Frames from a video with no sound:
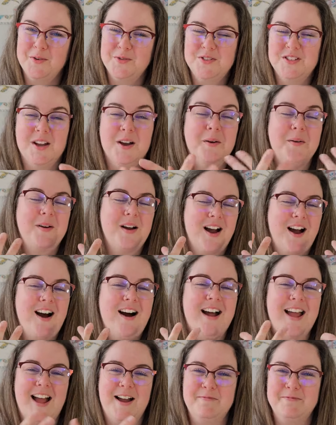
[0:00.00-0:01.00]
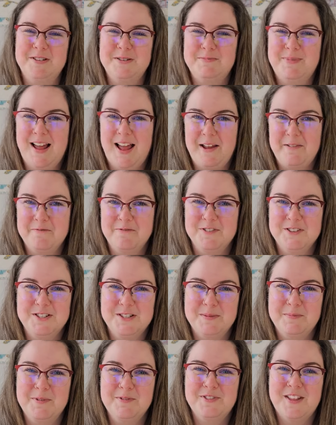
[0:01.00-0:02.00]
So I am to blame for
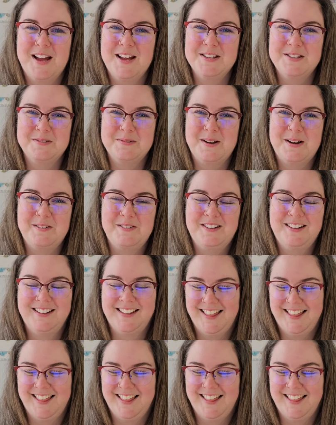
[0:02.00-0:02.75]
some of that as well.